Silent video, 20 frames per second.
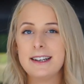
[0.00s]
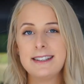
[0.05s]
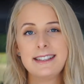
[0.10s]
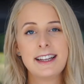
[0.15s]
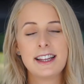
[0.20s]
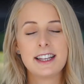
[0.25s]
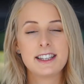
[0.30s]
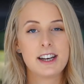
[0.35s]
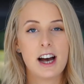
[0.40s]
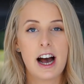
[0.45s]

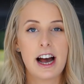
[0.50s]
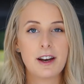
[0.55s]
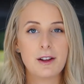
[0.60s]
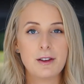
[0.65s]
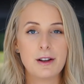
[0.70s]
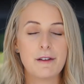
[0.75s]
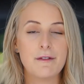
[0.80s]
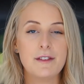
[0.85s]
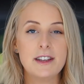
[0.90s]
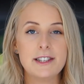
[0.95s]
seen the title
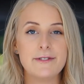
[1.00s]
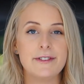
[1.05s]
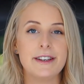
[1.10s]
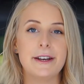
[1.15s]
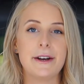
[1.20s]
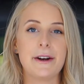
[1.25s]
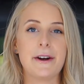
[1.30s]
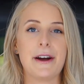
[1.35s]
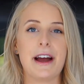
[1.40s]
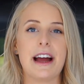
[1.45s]
of this
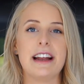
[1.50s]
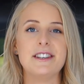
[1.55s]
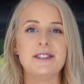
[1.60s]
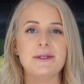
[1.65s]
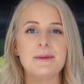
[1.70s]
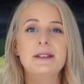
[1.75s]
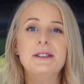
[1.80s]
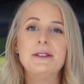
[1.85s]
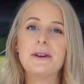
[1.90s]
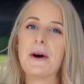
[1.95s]
video and you
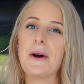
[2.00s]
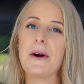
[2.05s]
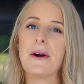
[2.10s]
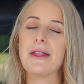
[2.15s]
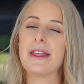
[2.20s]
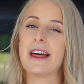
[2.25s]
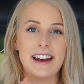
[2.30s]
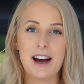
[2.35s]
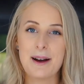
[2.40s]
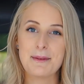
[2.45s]
would know
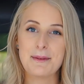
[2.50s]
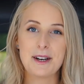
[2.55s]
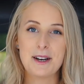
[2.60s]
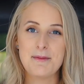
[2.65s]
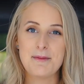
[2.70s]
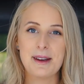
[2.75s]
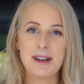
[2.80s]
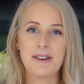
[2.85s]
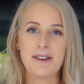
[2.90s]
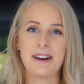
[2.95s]
that I'm going
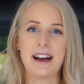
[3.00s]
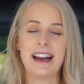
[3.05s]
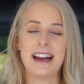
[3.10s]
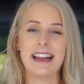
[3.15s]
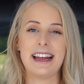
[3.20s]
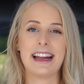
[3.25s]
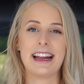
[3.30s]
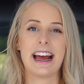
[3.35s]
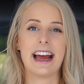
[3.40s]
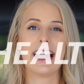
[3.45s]
to be
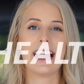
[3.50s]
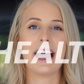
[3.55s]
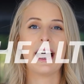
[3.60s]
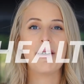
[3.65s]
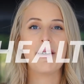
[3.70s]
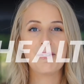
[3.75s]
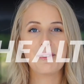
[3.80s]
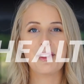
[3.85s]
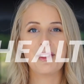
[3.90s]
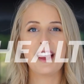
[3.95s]
creating a
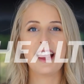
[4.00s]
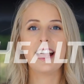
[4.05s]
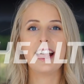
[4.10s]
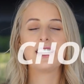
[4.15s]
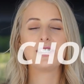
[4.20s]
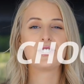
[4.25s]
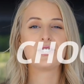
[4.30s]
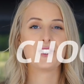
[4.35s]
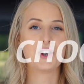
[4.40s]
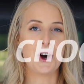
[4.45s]

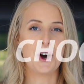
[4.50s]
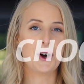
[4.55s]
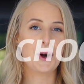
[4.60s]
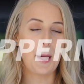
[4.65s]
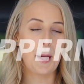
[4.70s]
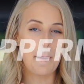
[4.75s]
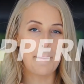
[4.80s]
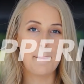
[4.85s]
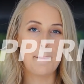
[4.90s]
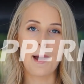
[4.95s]
healthy
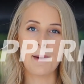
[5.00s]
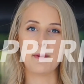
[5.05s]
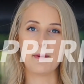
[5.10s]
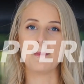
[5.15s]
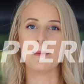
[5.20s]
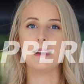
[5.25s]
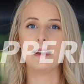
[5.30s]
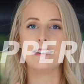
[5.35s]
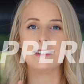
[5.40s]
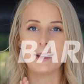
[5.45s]
Choc
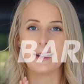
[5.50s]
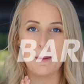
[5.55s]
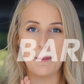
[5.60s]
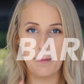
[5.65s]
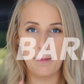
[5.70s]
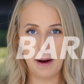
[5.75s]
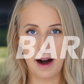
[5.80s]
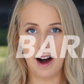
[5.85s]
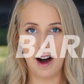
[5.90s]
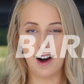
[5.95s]
Peppermint
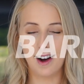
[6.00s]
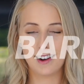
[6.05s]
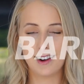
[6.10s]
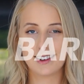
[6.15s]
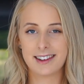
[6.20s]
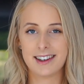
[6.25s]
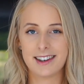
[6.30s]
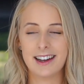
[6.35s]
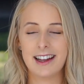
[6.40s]
Bark.